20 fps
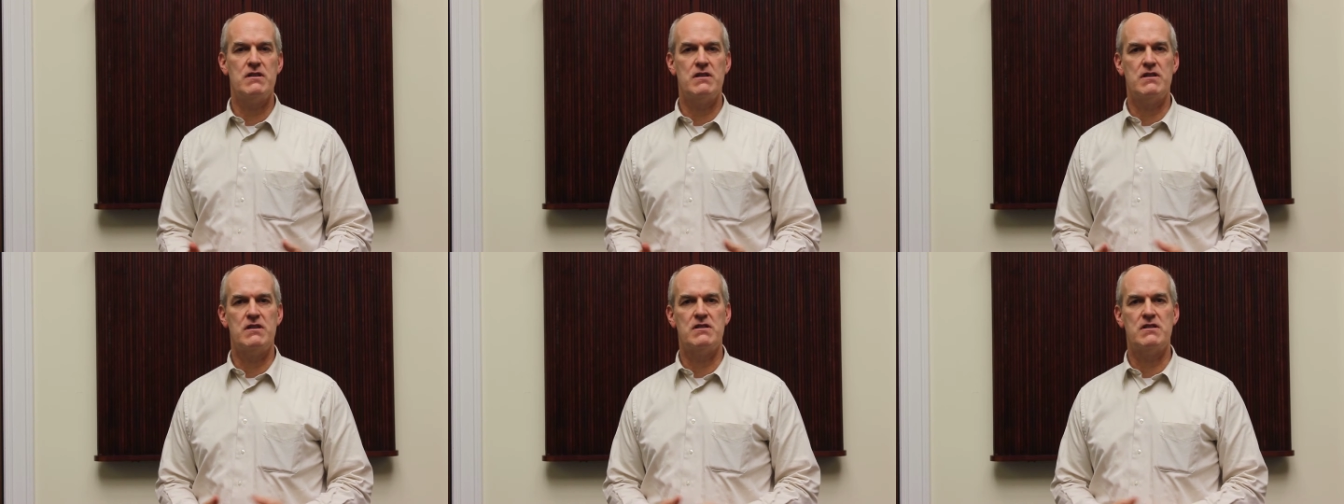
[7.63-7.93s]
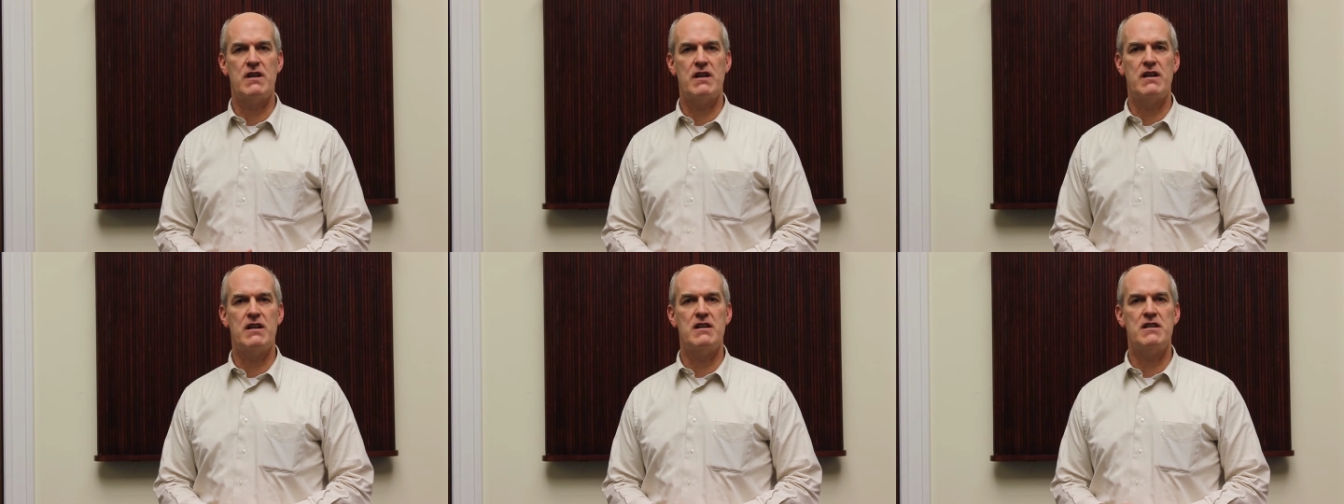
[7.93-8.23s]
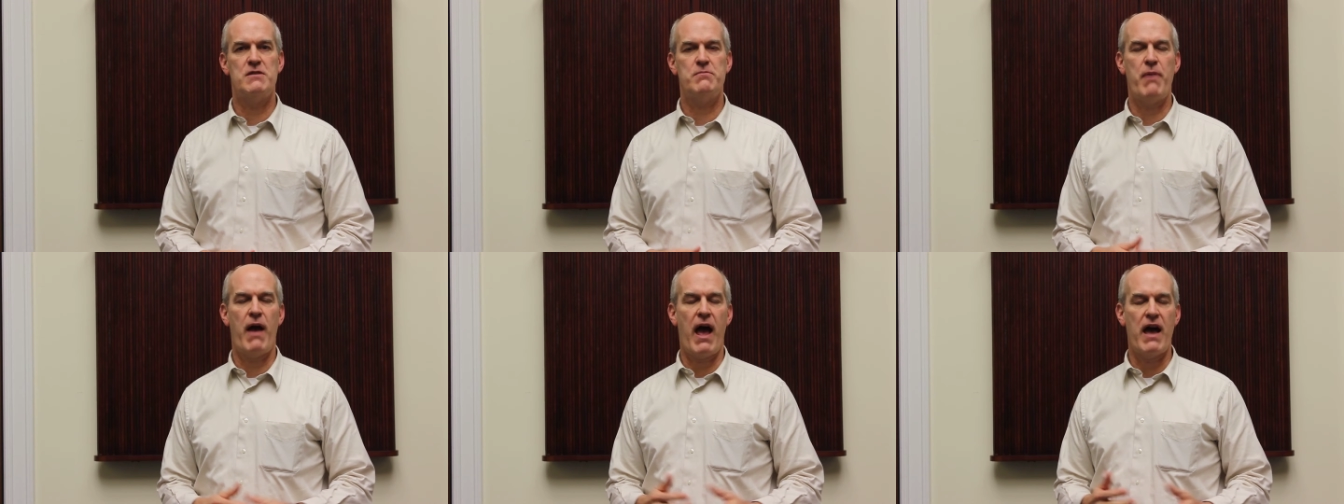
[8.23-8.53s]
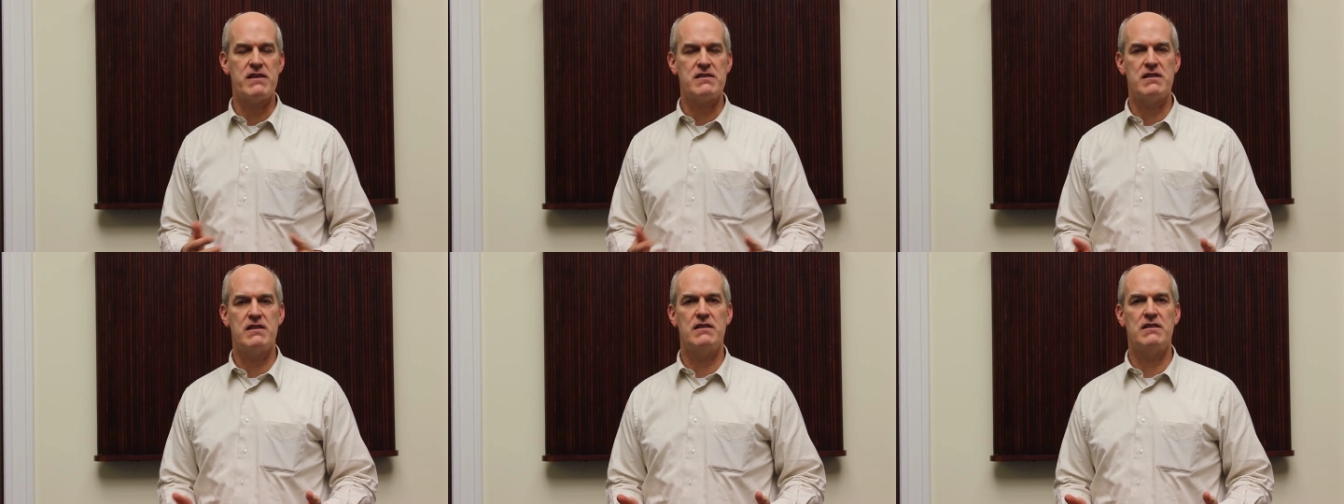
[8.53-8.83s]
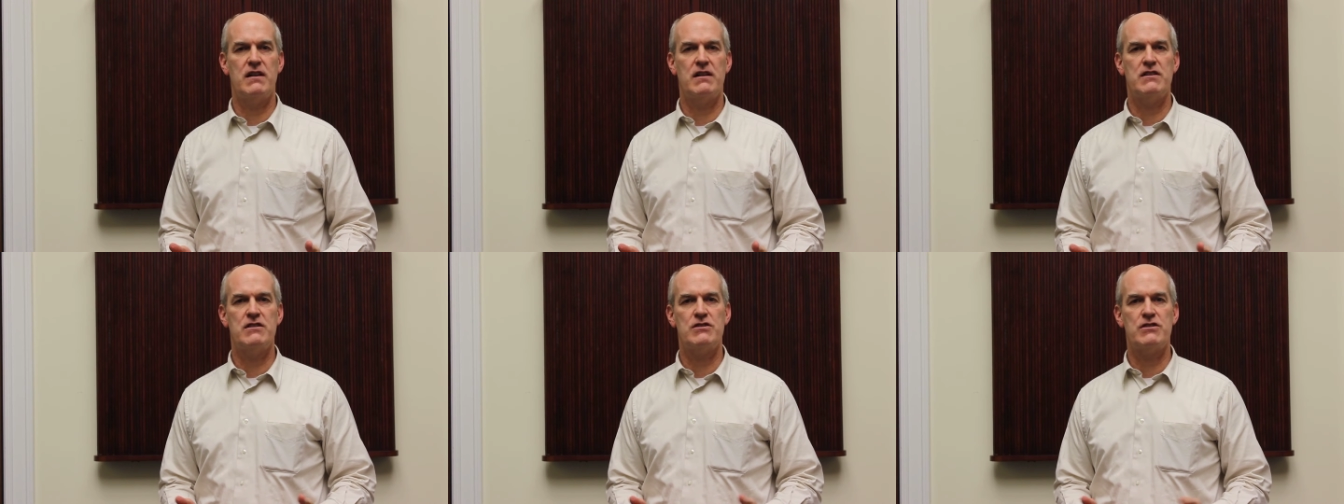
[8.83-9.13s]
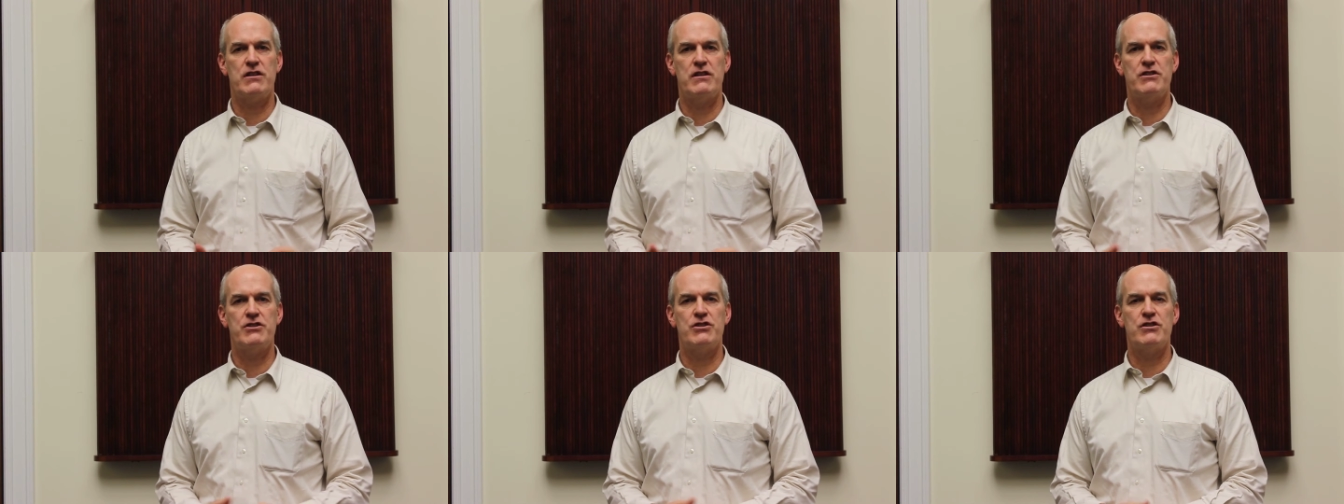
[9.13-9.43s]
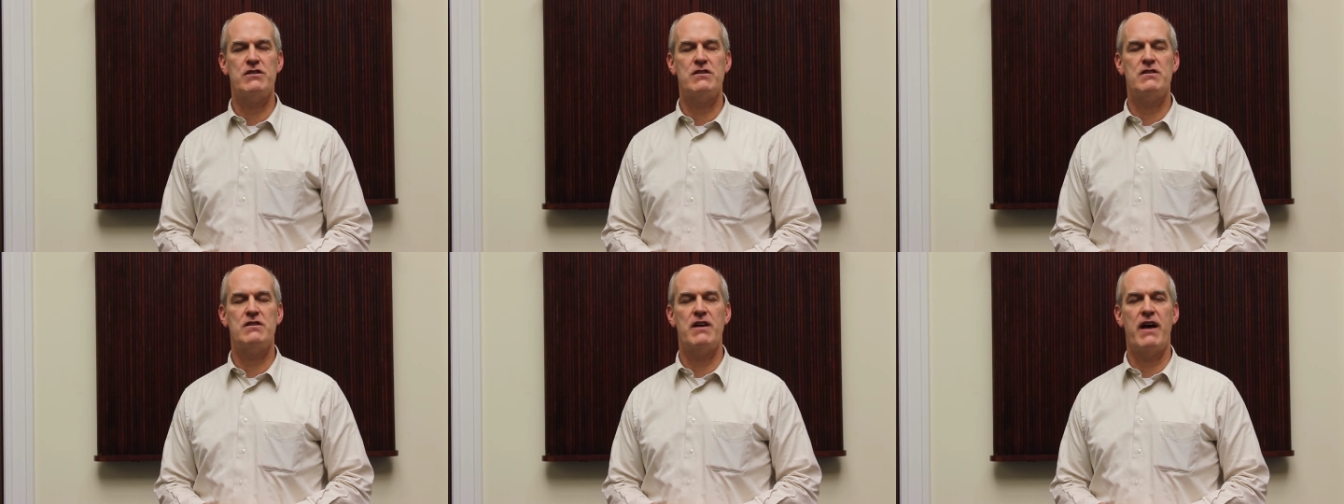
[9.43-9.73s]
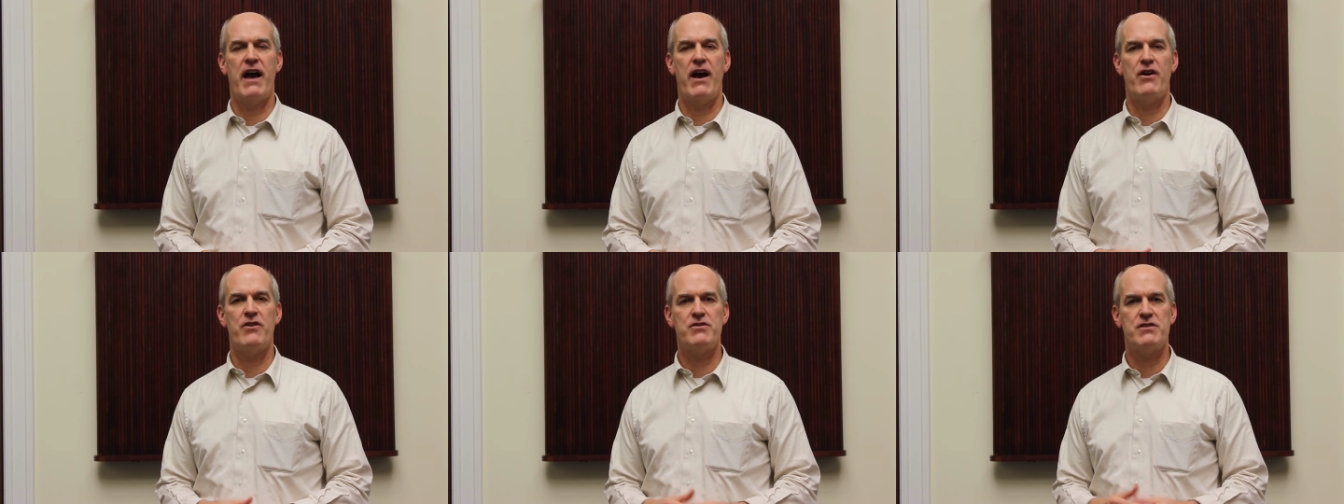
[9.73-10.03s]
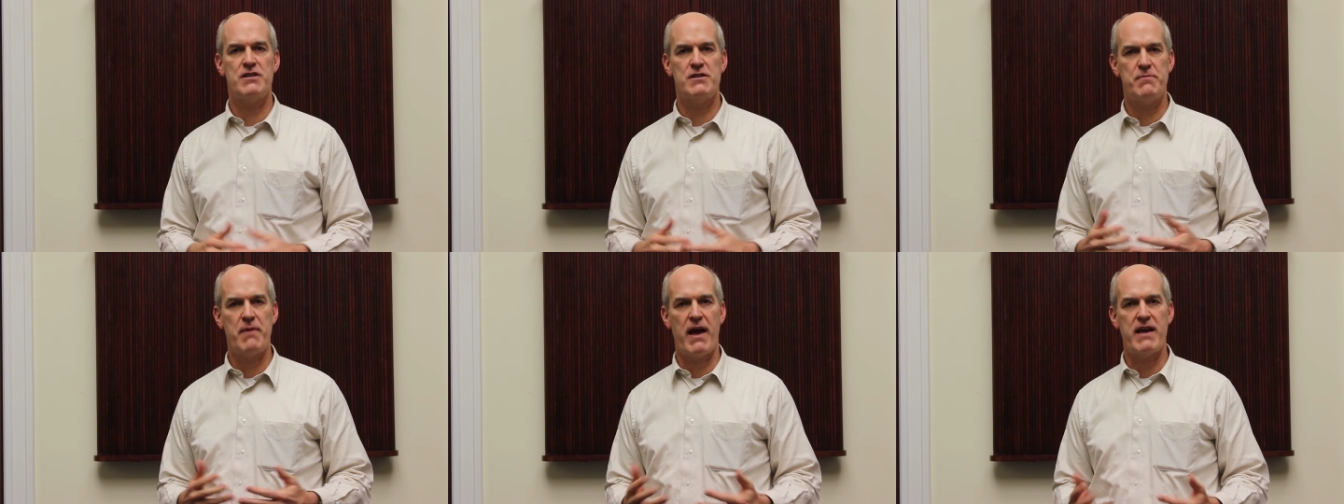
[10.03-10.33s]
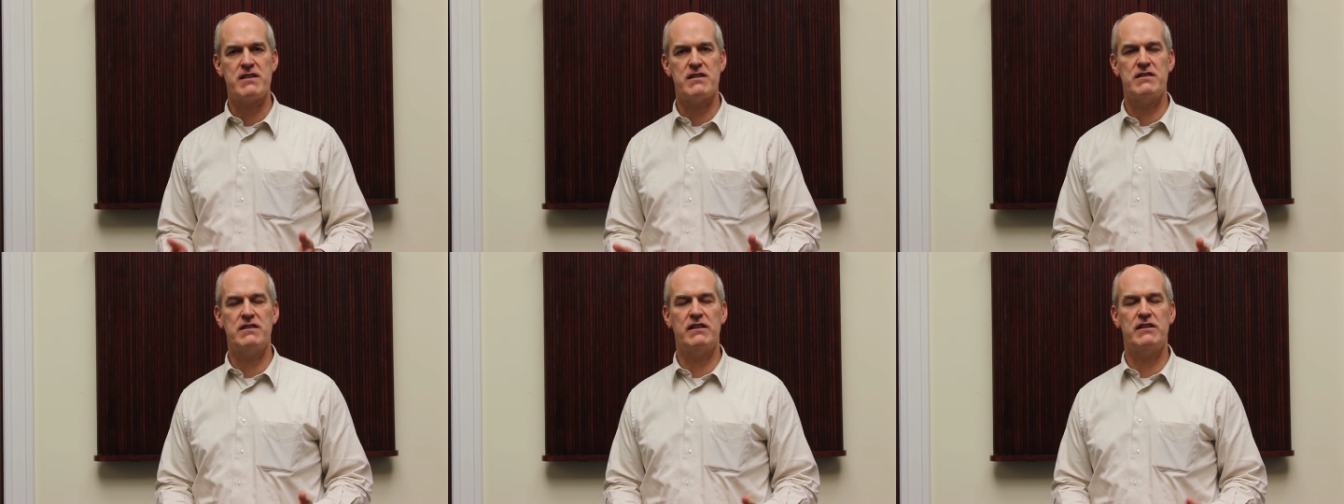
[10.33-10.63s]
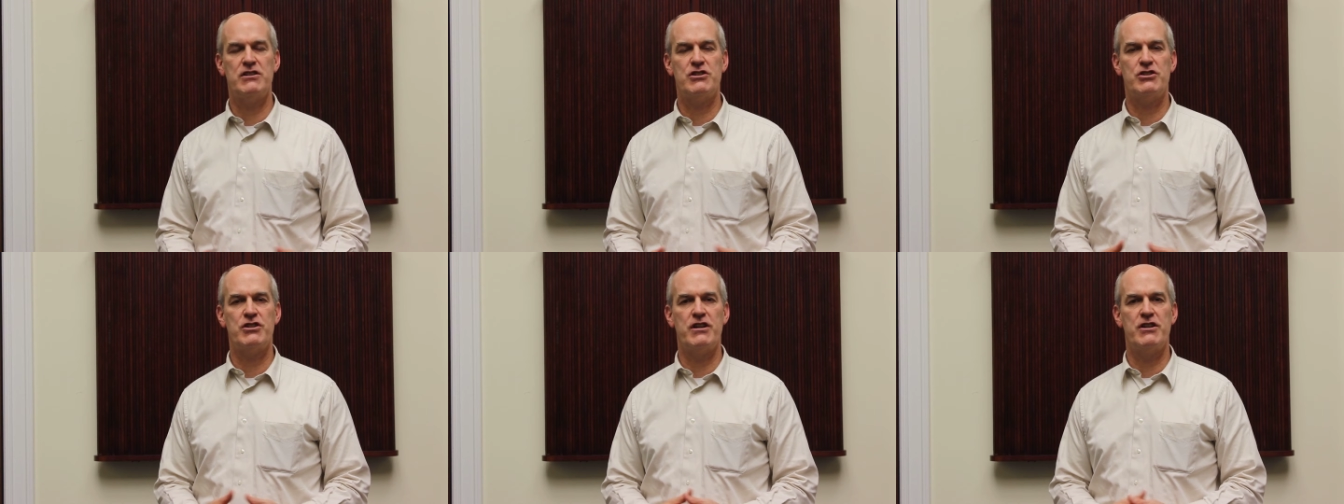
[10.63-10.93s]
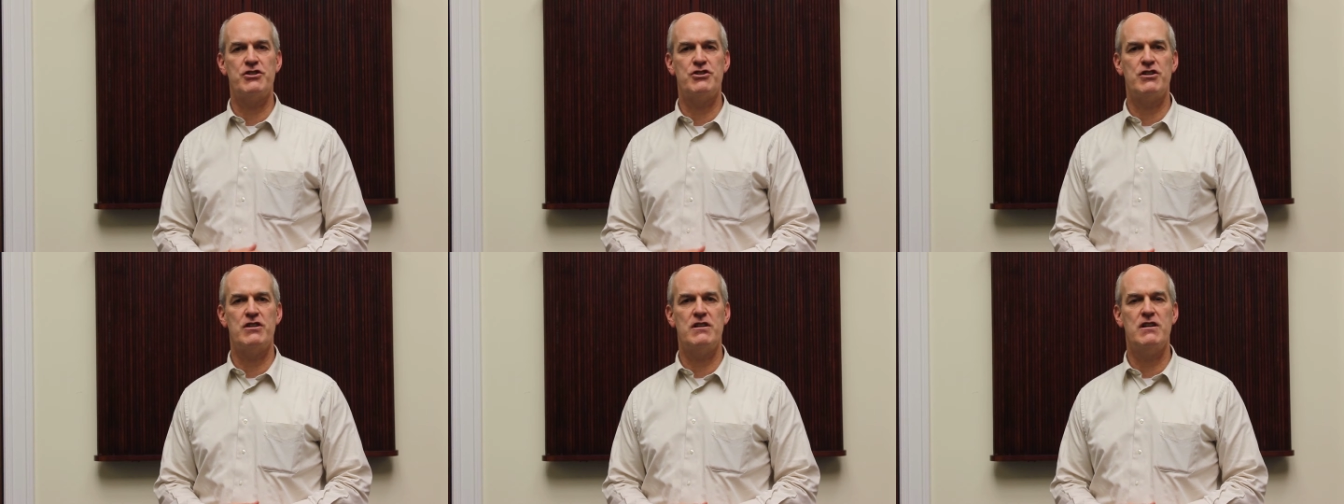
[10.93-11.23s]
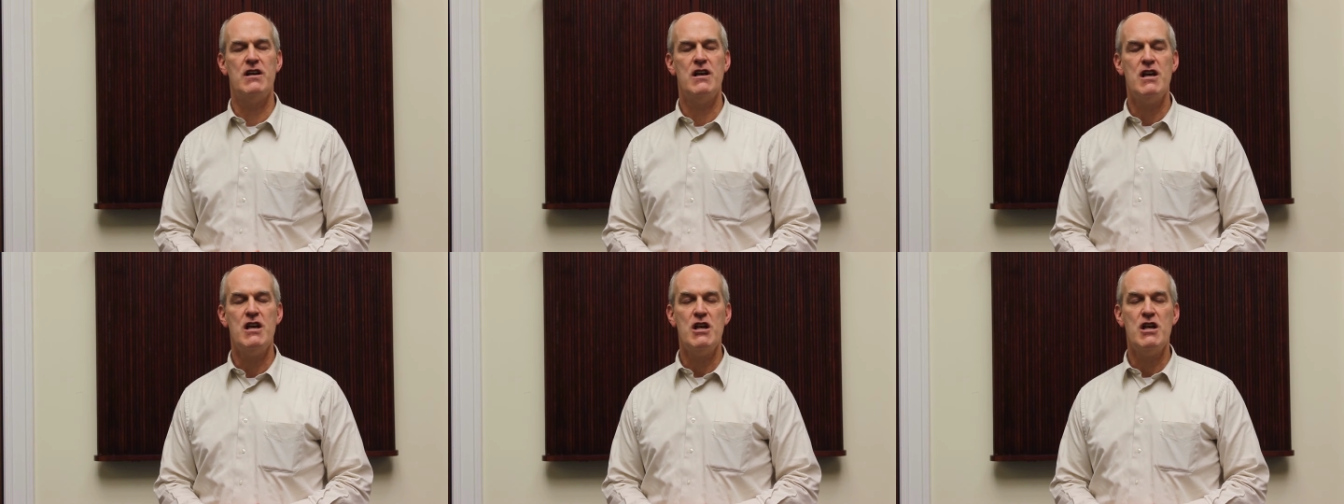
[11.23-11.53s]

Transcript: The Senate is passing legislation, the House is passing legislation,